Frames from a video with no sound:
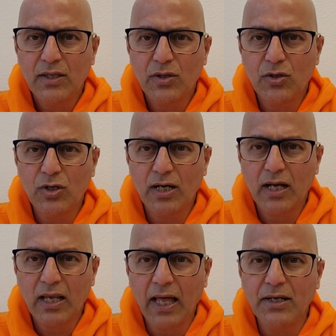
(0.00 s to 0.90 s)
the
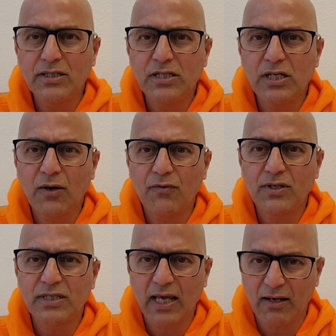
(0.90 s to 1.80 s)
clarity of the
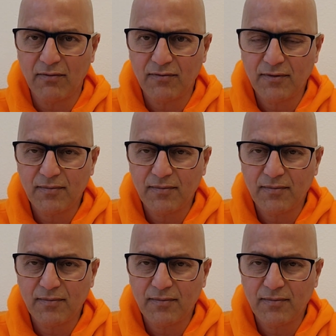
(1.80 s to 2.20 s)
self.